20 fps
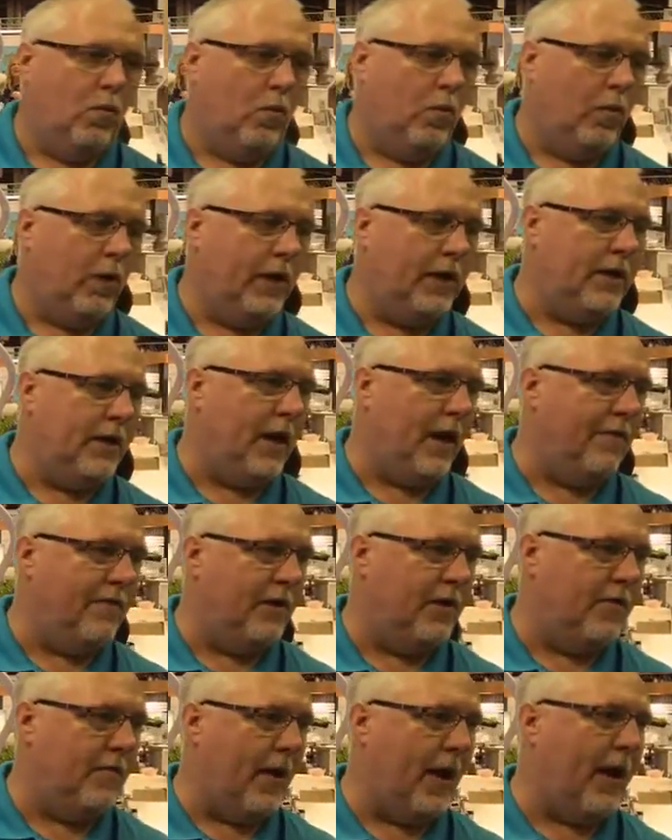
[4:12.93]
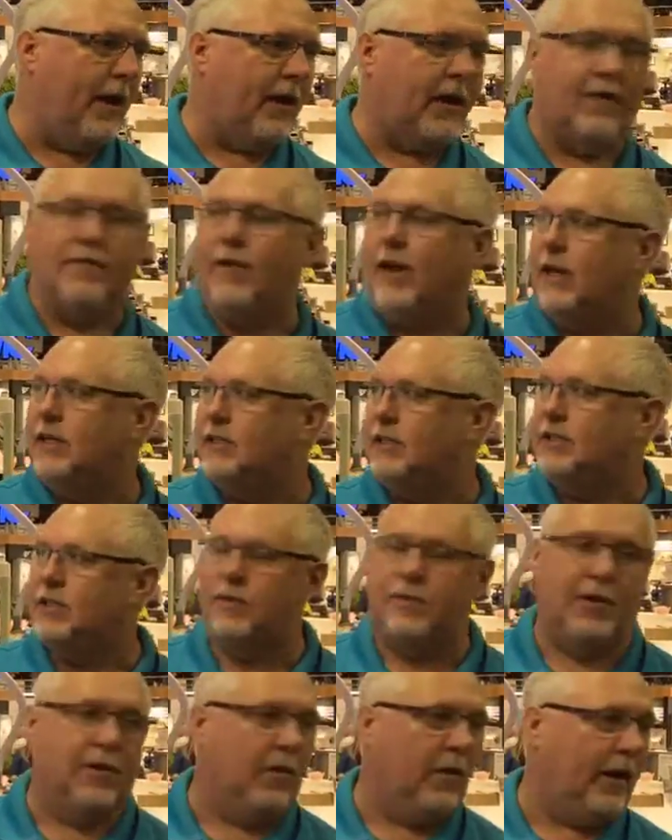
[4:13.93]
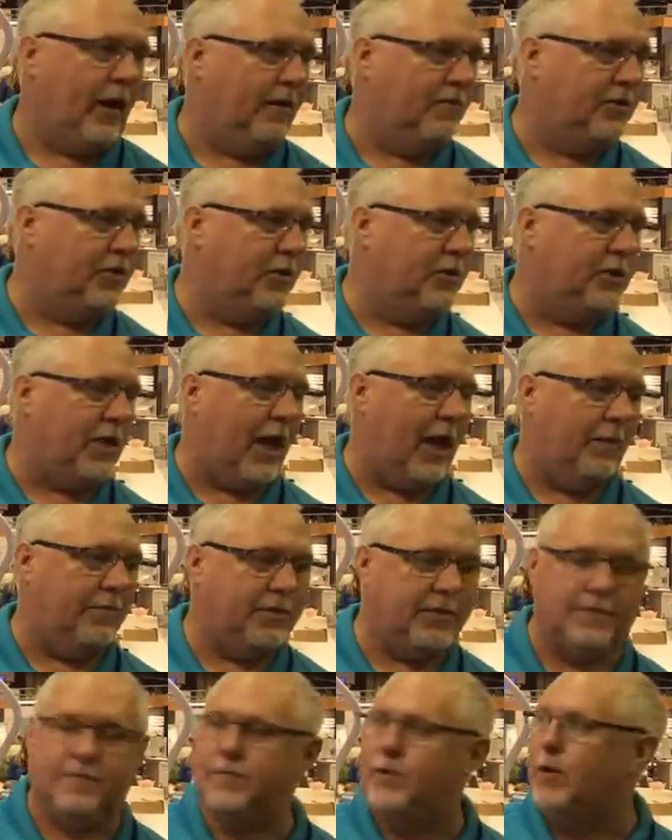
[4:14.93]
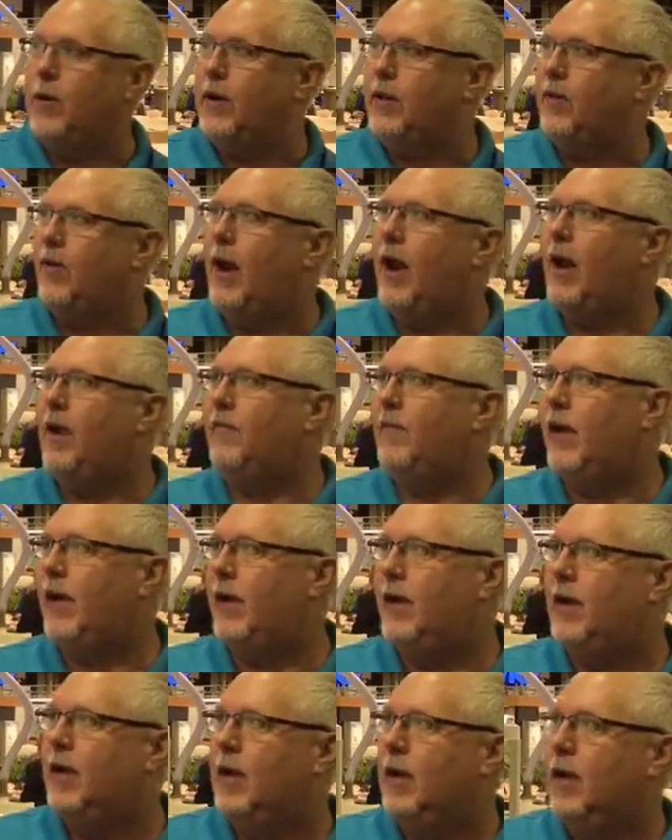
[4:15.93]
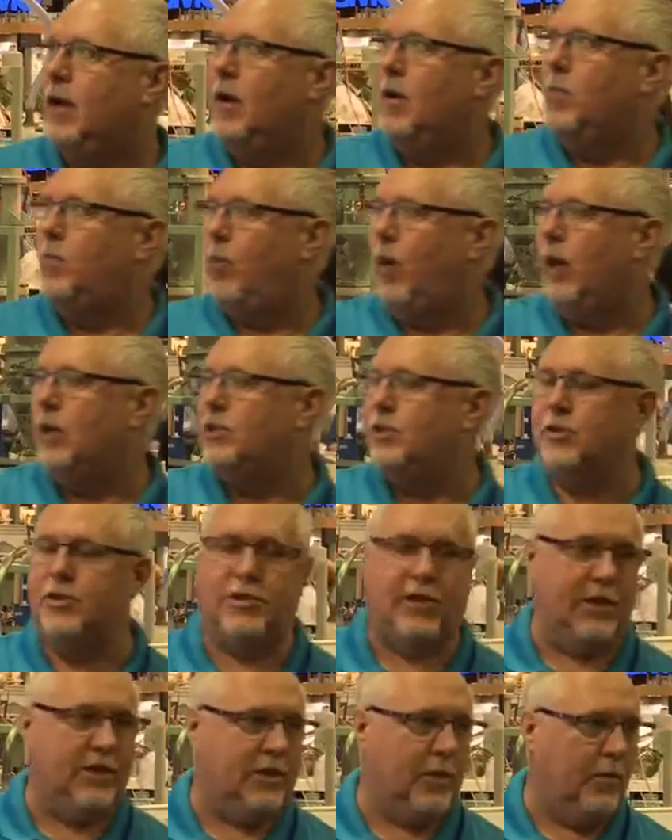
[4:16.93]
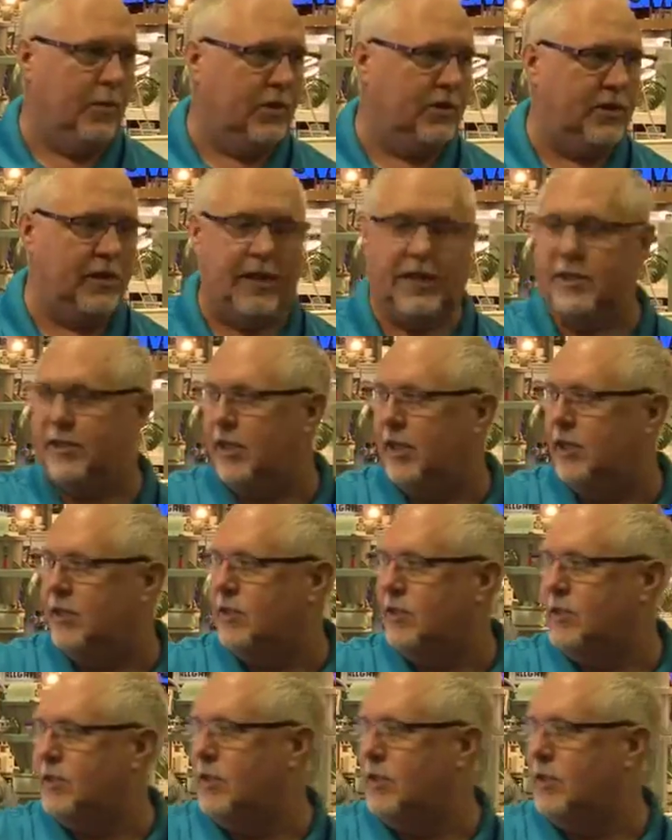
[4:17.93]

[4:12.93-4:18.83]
when you have a pneumatic conveying system, you really have two types. You either have a pressure system, which this is, which